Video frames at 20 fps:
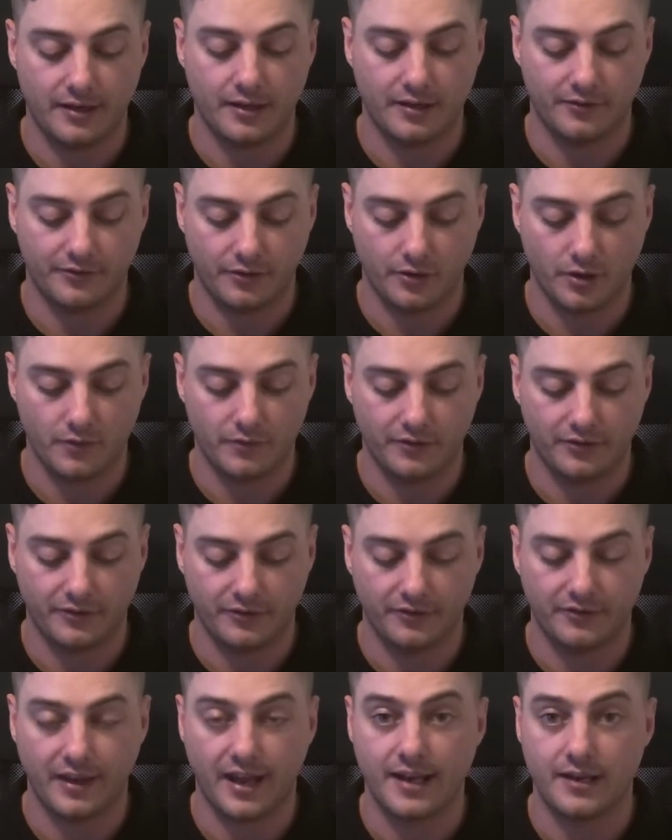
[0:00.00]

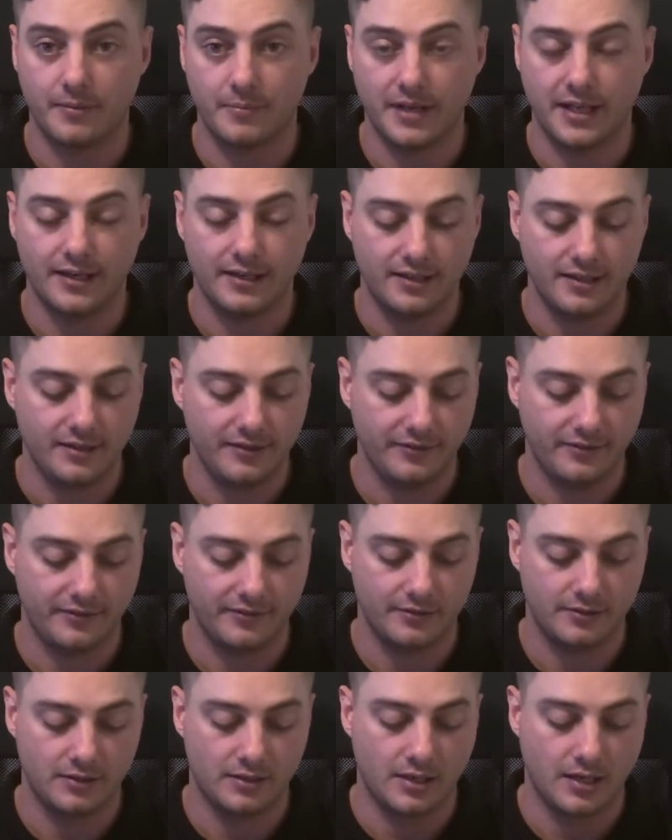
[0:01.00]
services and amenities.
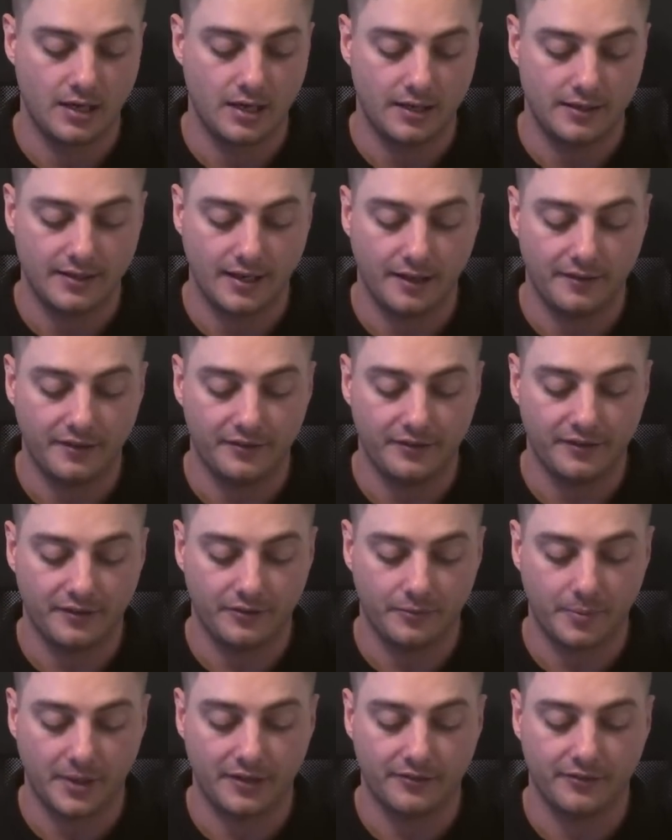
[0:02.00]
Now this
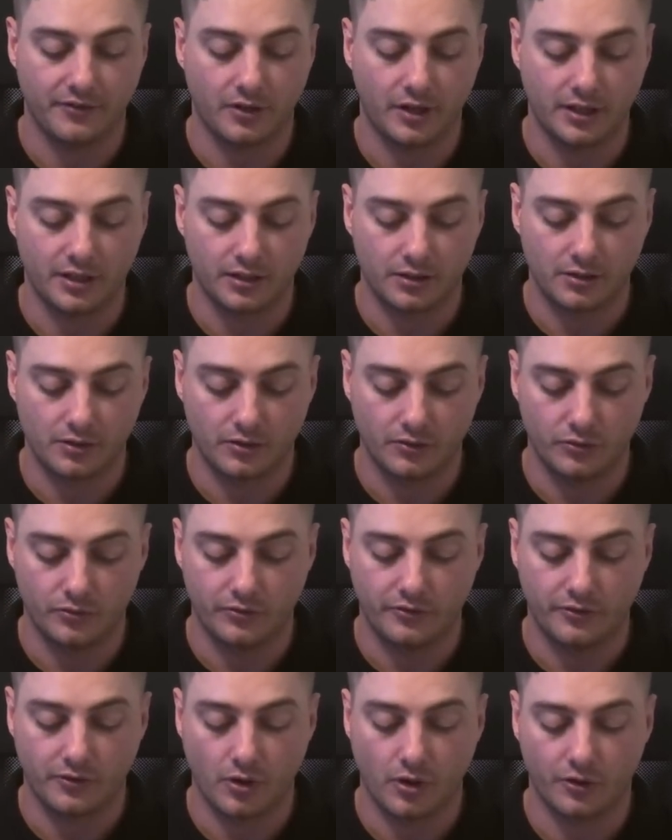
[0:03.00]
expense line
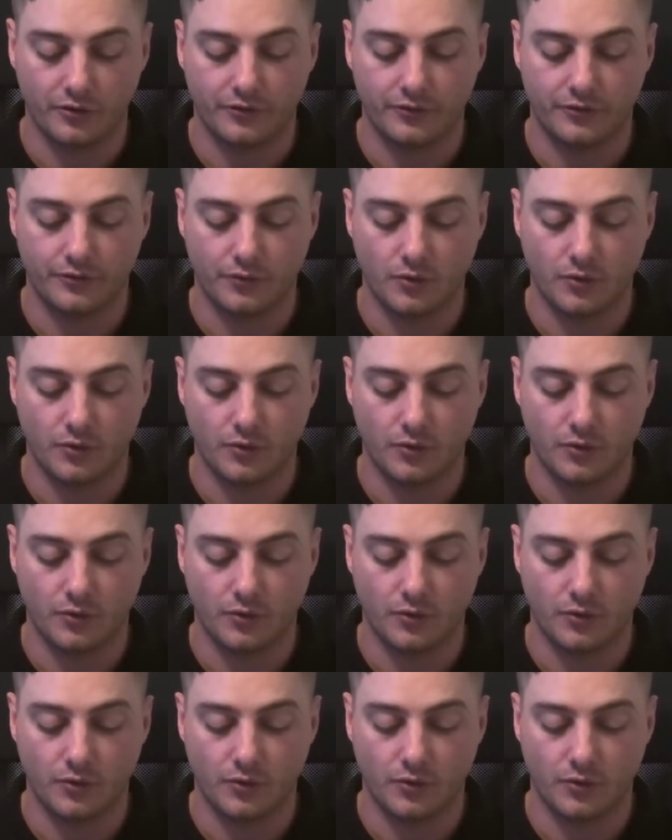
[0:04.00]
includes costs